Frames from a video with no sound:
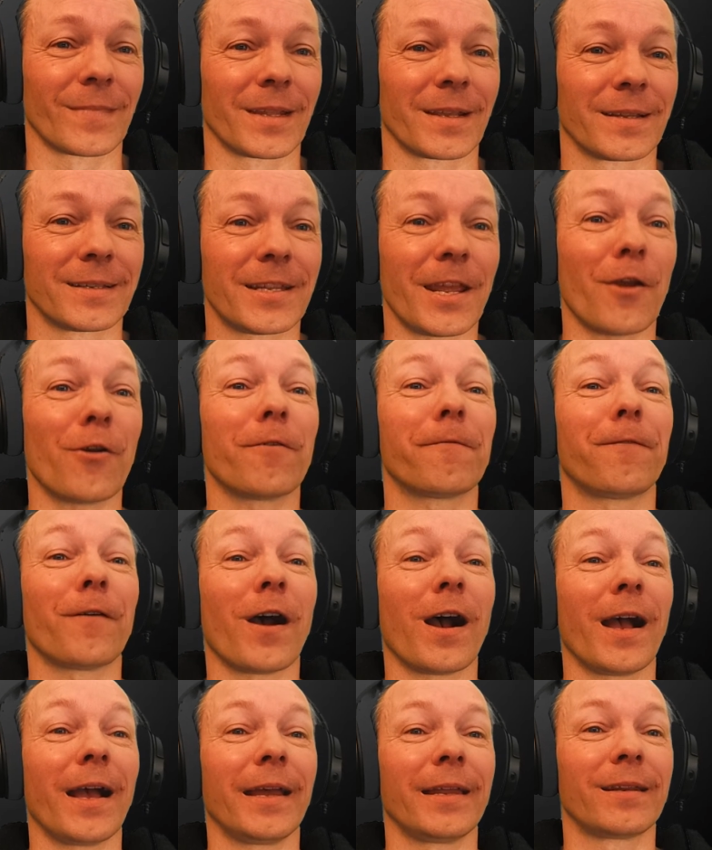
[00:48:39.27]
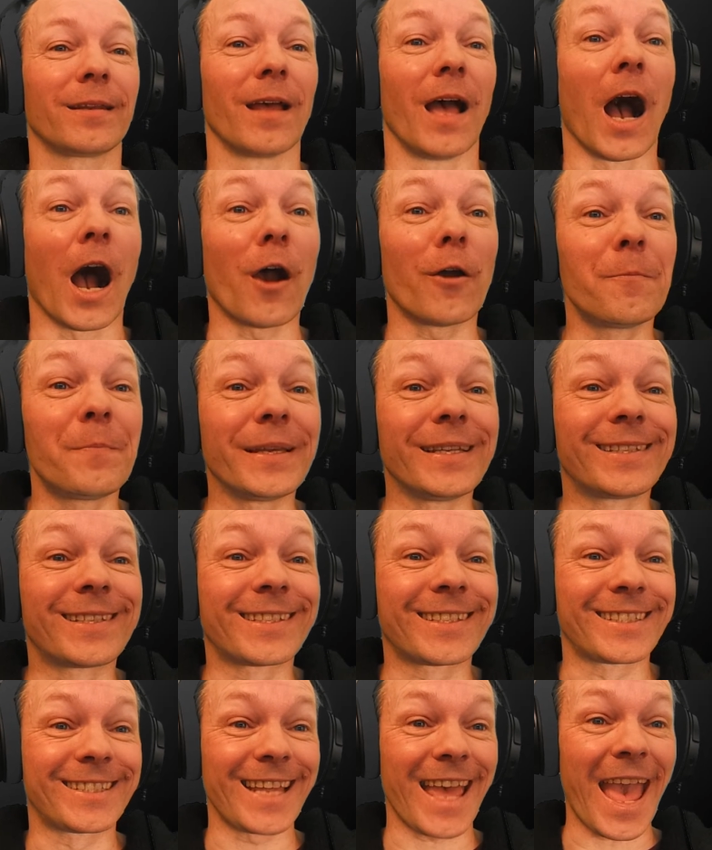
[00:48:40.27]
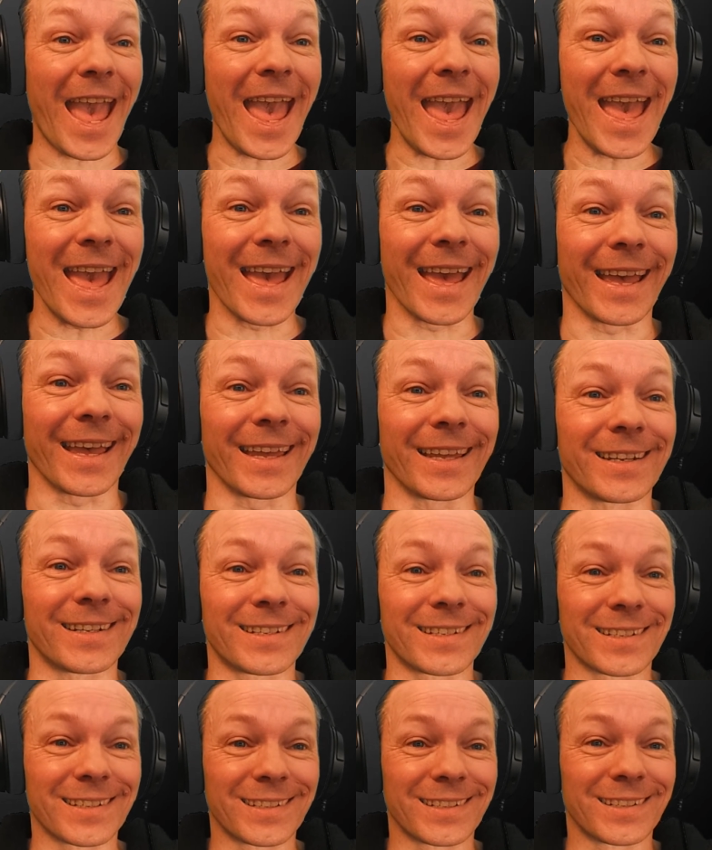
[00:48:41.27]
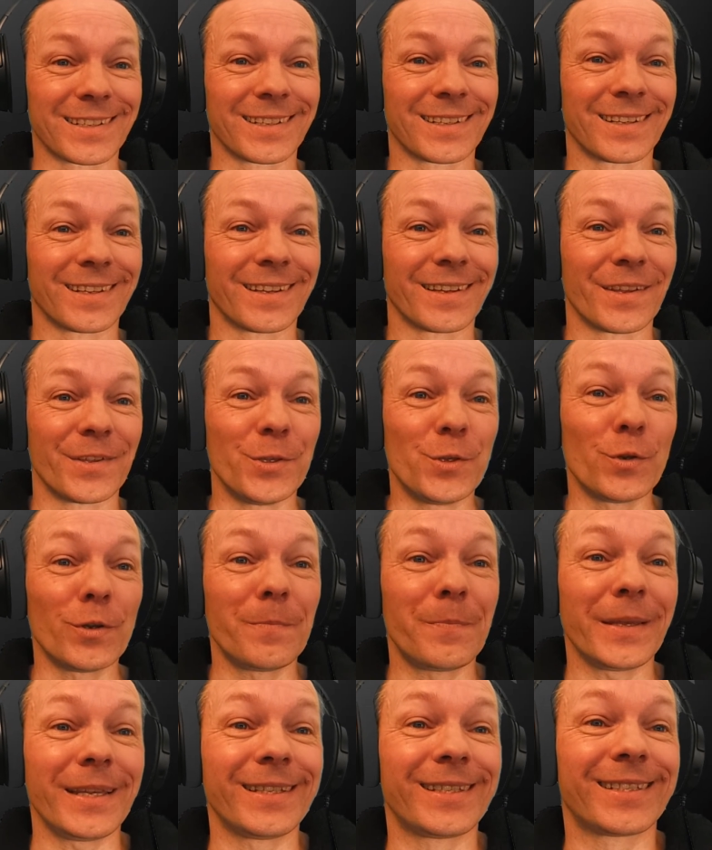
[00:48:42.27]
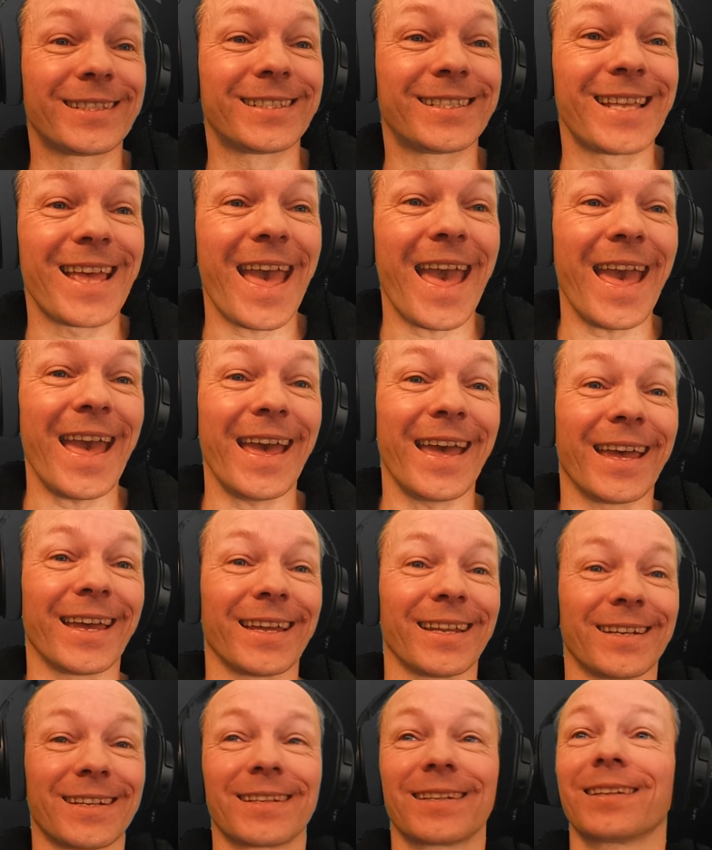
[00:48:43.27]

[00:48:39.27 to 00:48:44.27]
Terrified. I'd be sad. You would be sad.